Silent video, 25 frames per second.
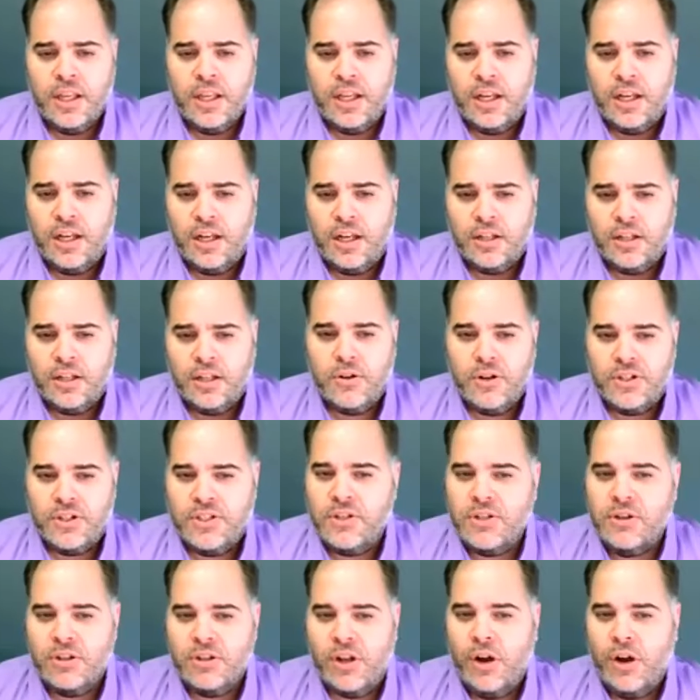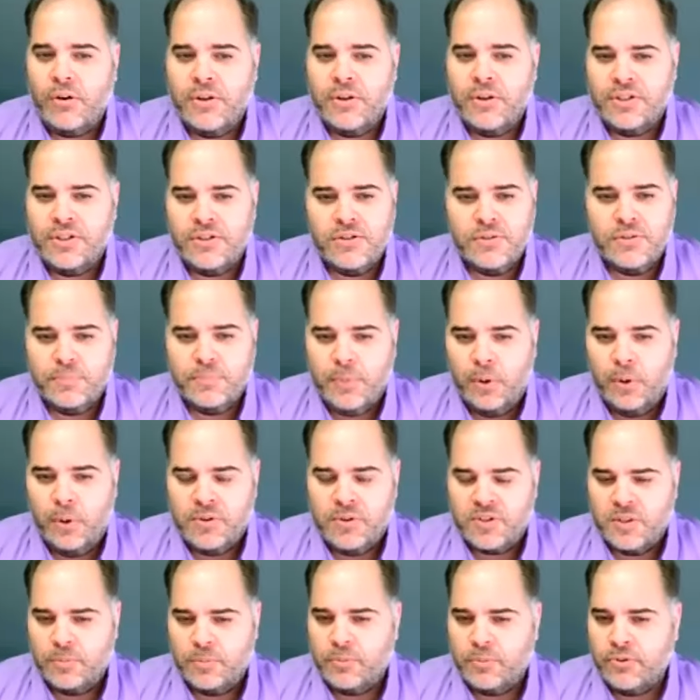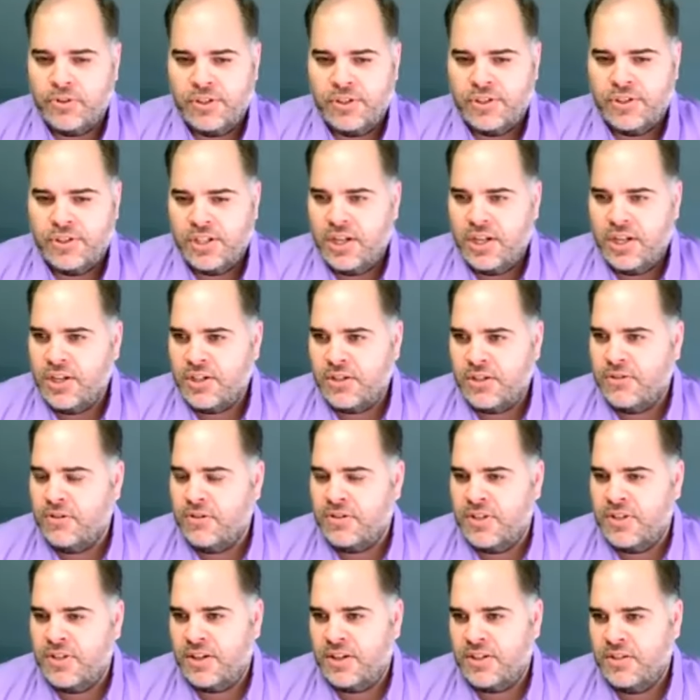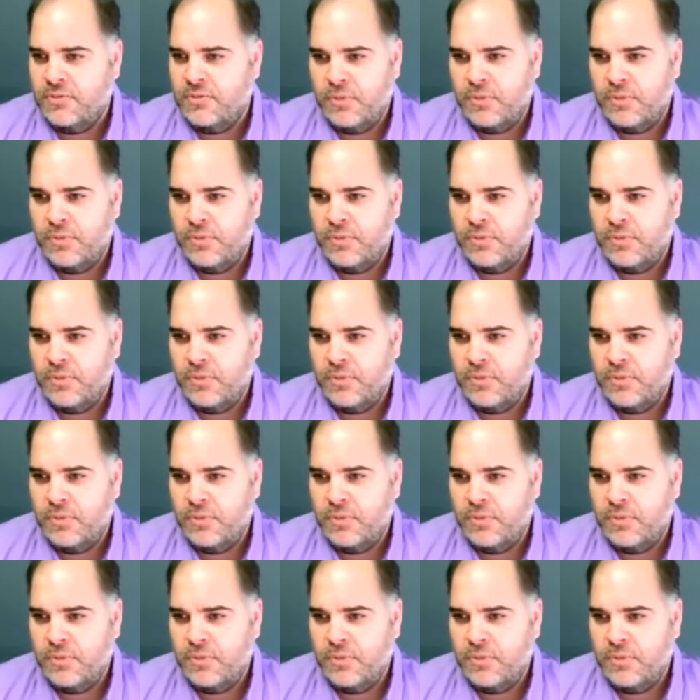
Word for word: Of course, you could always use bonus depreciation or Section